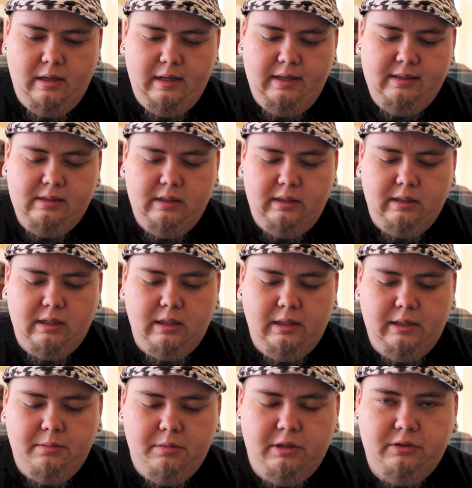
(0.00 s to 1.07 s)
I guess I need to
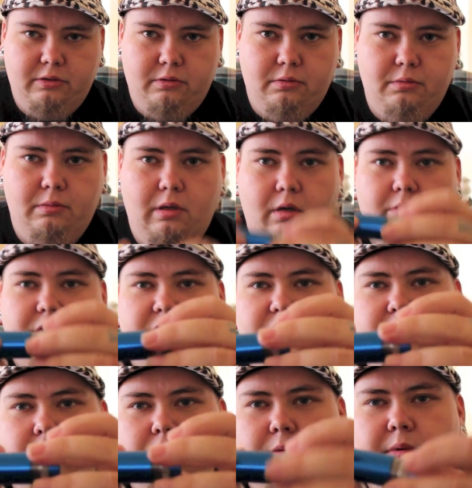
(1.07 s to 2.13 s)
clean my screw. Oh, just
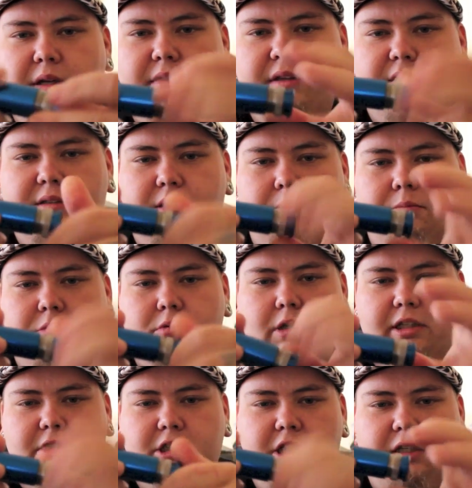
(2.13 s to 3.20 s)
so nobody thinks I'm
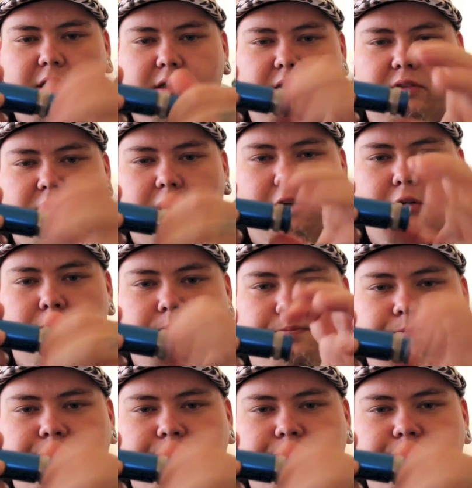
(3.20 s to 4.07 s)
like cheating this here.